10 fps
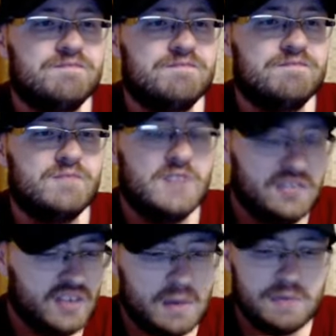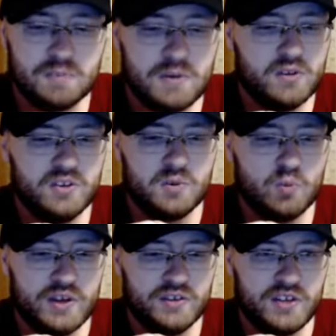The setup is Mary Elizabeth
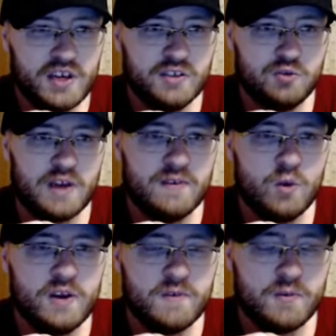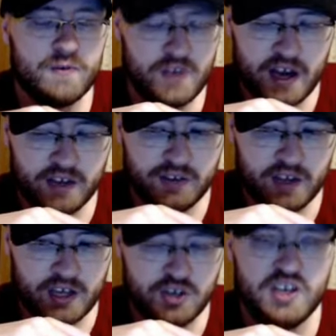Winstead is driving away from her fiance.
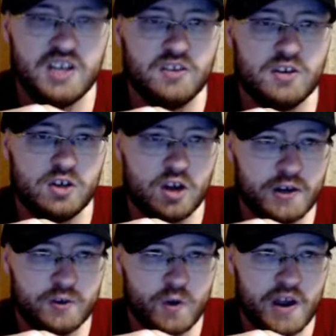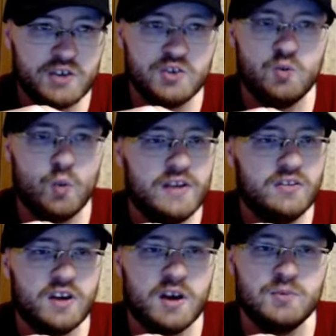She gets in a car crash. She wakes
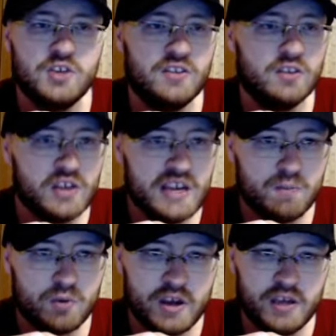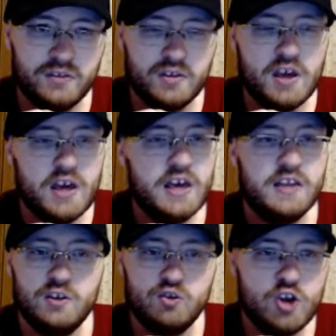up. She has a lead brace.
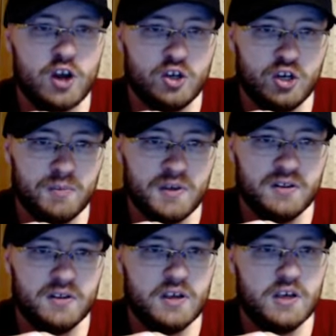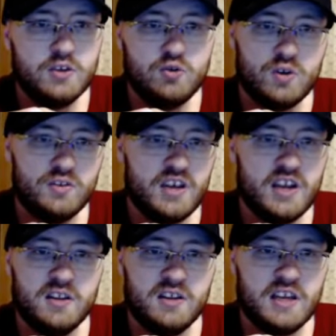There's John Goodman
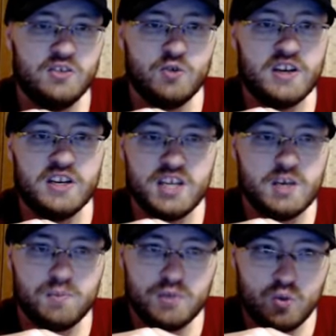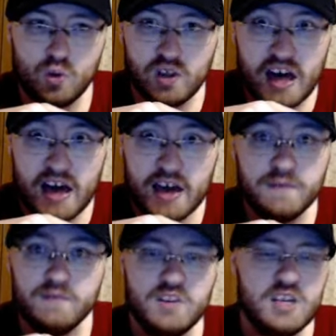saying that he's trying to keep you alive,
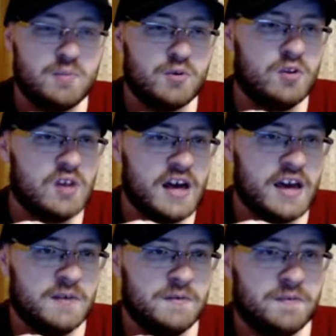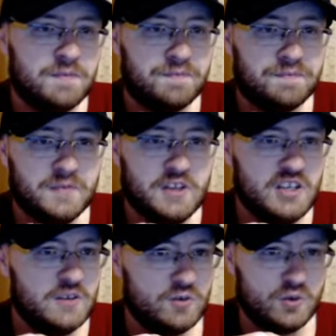keep her alive. Gives
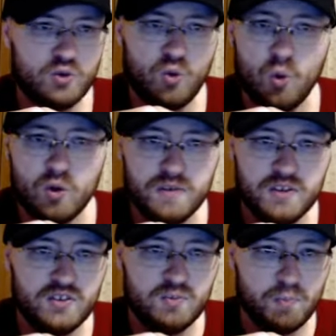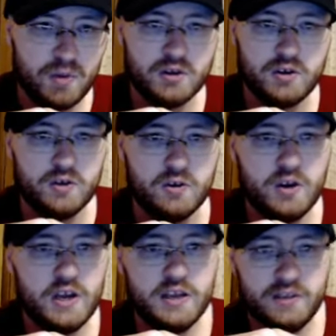her a tour of this bunker.
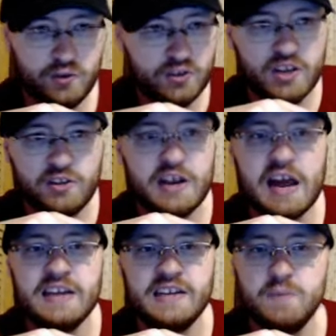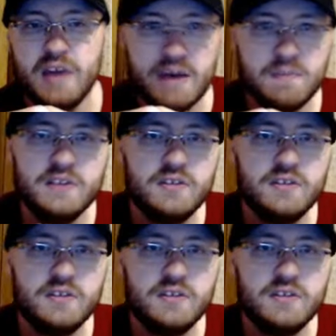There's another guy named Emmett.